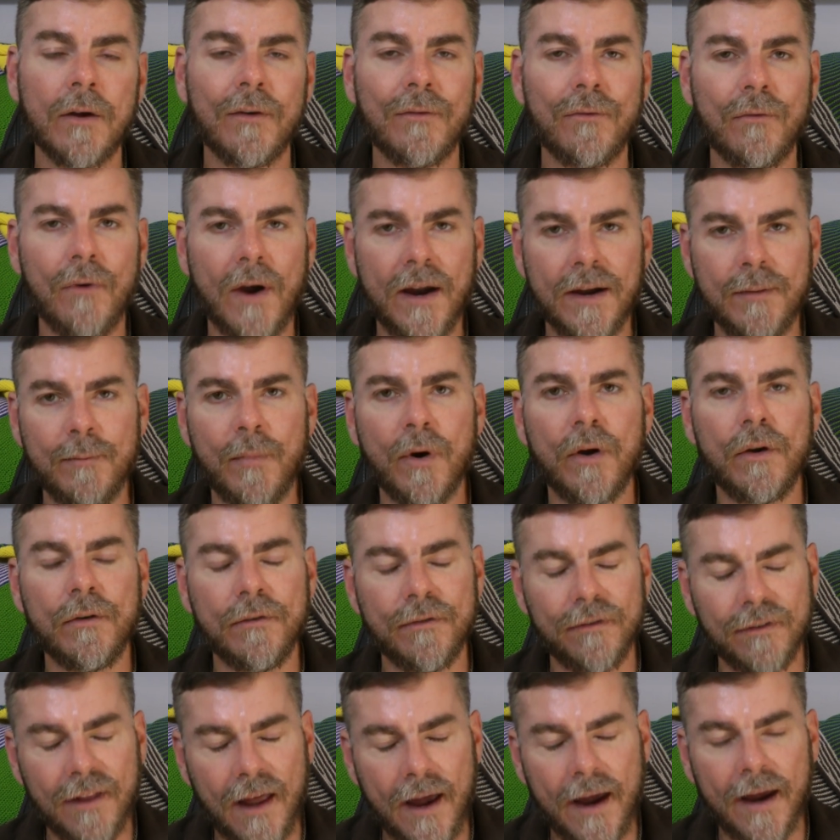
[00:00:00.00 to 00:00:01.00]
rainbow
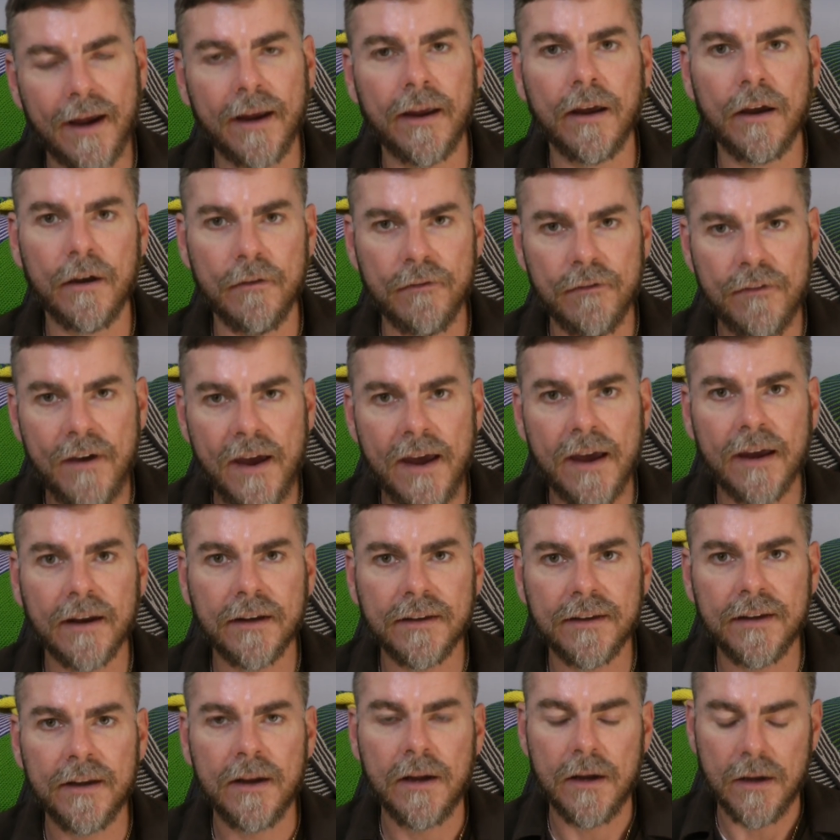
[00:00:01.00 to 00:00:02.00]
flag
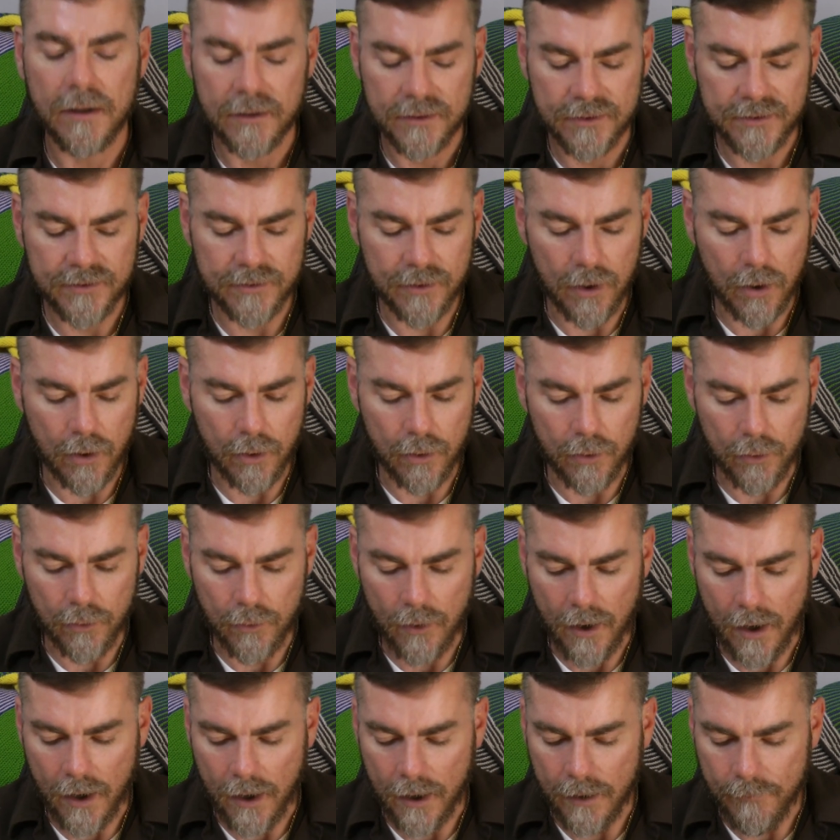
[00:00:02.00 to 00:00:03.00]
effect
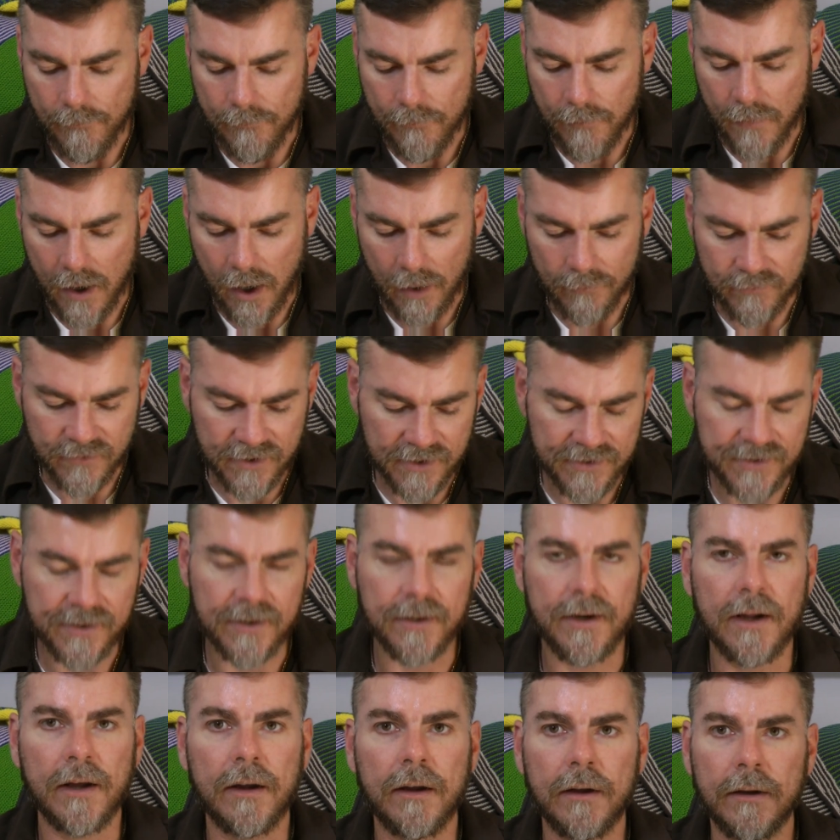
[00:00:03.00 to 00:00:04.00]
so um, I'm just
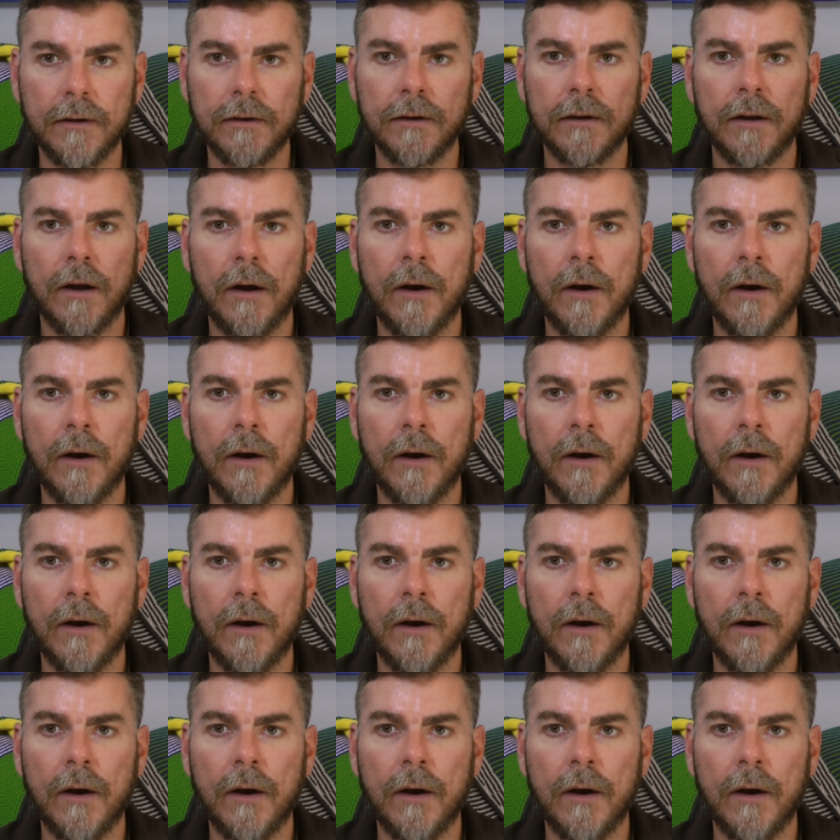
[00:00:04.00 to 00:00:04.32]
gonna